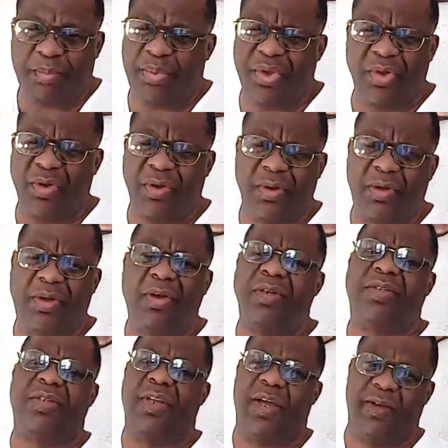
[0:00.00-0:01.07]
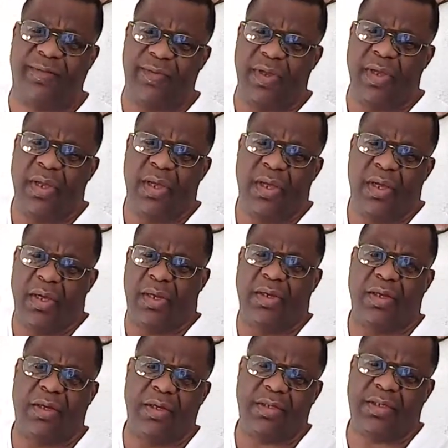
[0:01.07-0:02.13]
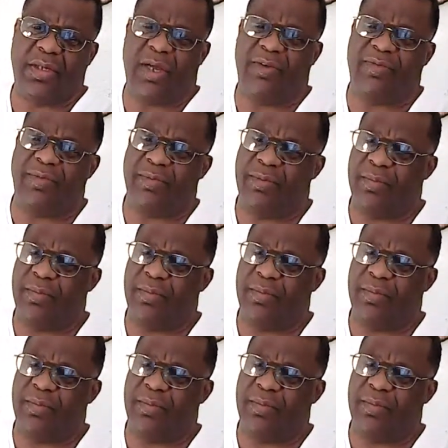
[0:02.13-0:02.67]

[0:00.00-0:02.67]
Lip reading: Pure good stuff. The good stuff.